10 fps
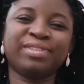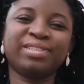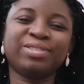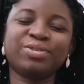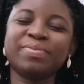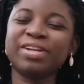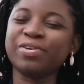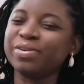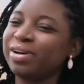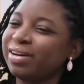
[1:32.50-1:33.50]
So many
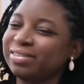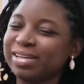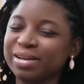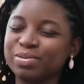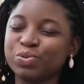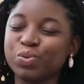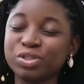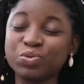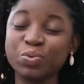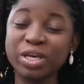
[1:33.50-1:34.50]
times
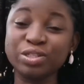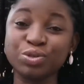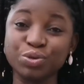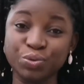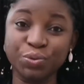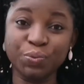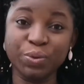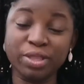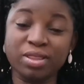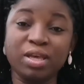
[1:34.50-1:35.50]
what we
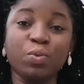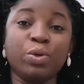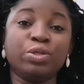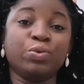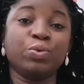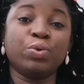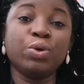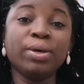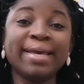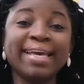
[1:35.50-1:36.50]
think we do
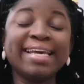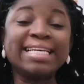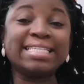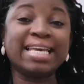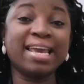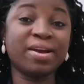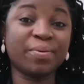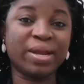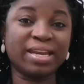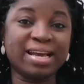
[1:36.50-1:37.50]
is
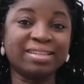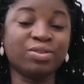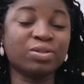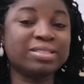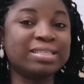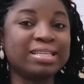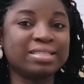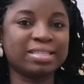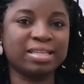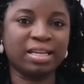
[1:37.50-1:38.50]
hearing and not
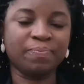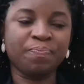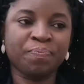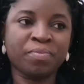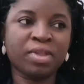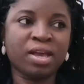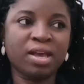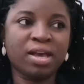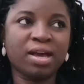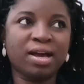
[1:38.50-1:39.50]
listening,
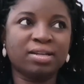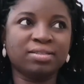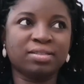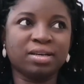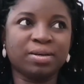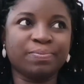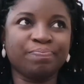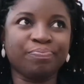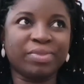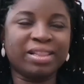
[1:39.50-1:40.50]
and
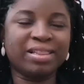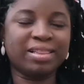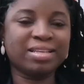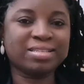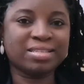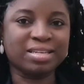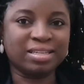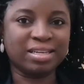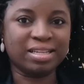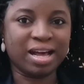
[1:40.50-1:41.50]

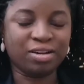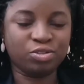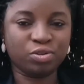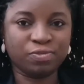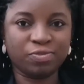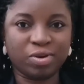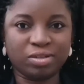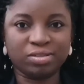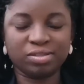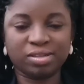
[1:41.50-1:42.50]
listening in actual
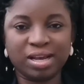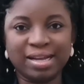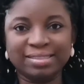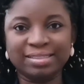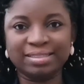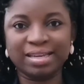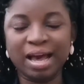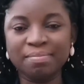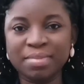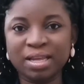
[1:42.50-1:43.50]
fact can
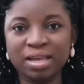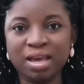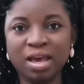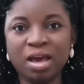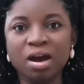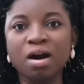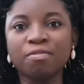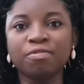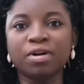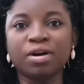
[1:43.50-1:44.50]
determine how
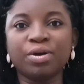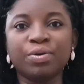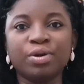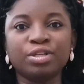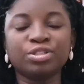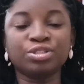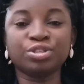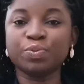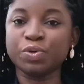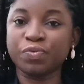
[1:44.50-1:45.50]
far a
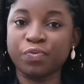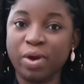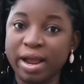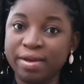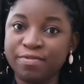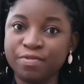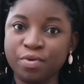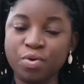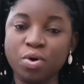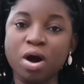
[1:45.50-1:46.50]
relationship will thrive
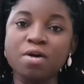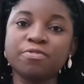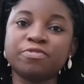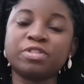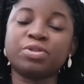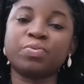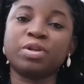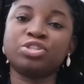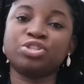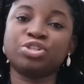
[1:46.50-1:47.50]
or how far the
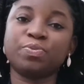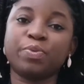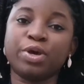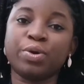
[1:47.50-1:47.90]
relationship